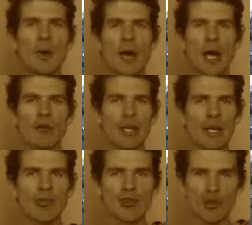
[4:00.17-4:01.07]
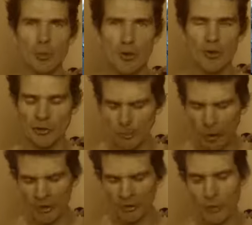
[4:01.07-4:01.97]
by a really experienced
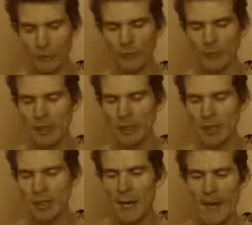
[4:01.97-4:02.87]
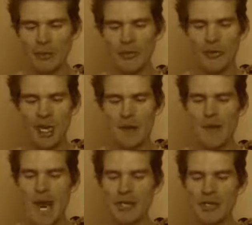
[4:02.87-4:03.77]
bicycle fitter, and that was Steve
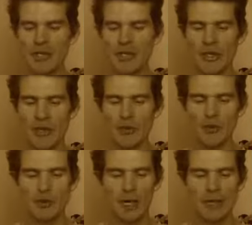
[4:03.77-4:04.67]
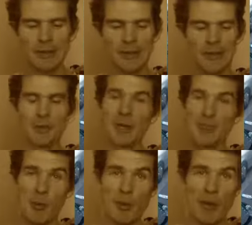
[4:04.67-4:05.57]
Nash in South Australia. But
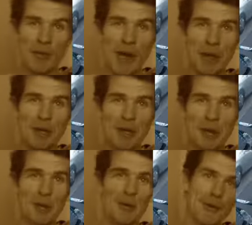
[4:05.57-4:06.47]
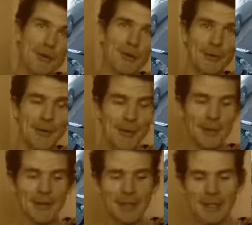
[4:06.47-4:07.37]
you're probably not in South Australia watching this, so but
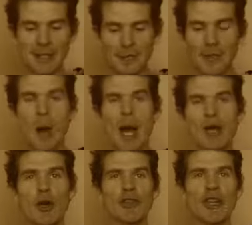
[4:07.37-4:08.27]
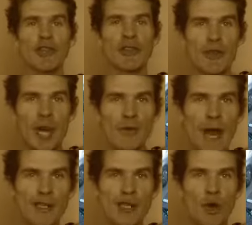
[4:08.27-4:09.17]
anyway, if you are, go see Steve
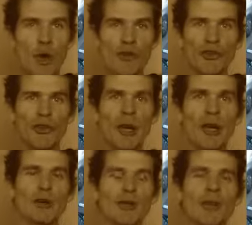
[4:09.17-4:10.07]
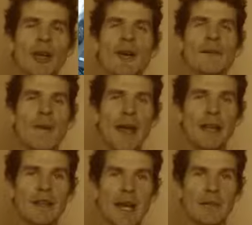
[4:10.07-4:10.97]
Nash at Corsa Cycles.
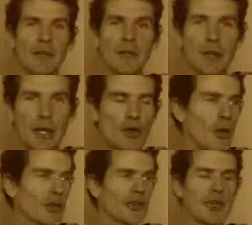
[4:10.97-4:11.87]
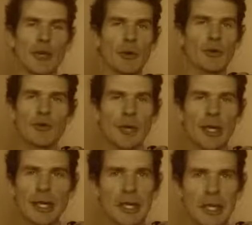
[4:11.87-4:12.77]
Failing that, if you're living in New York City or
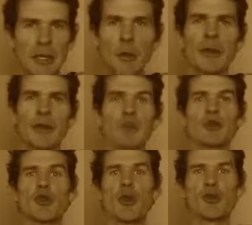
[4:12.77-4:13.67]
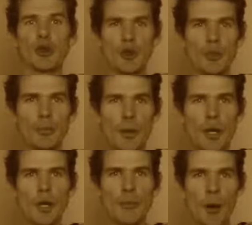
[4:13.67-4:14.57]
Italy or whatever, I'm sure there's a good
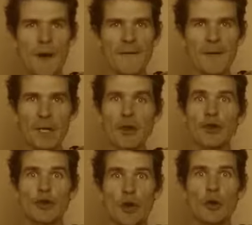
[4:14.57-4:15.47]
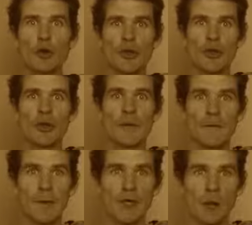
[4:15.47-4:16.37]
bike fitter that's local to you to
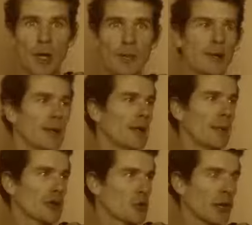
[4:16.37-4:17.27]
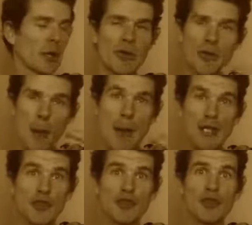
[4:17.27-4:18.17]
fit you up. Make sure you get all your
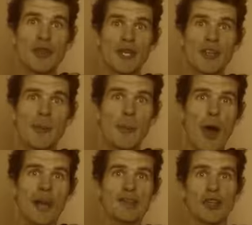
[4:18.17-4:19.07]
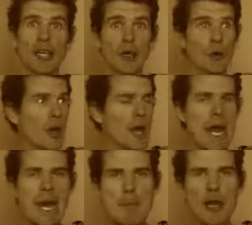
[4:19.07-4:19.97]
dimensions correct in the bike so you're getting all your
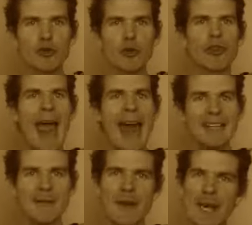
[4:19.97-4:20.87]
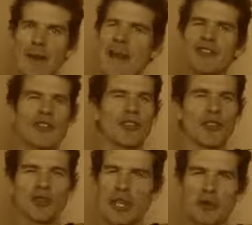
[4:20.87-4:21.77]
leg muscles activated, and that's the
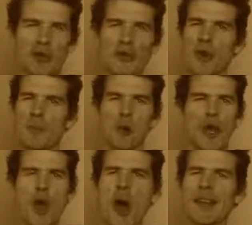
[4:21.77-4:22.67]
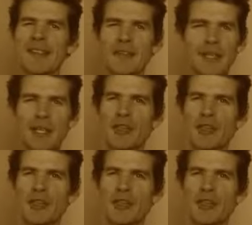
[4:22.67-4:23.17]
secret. If you want to build a nice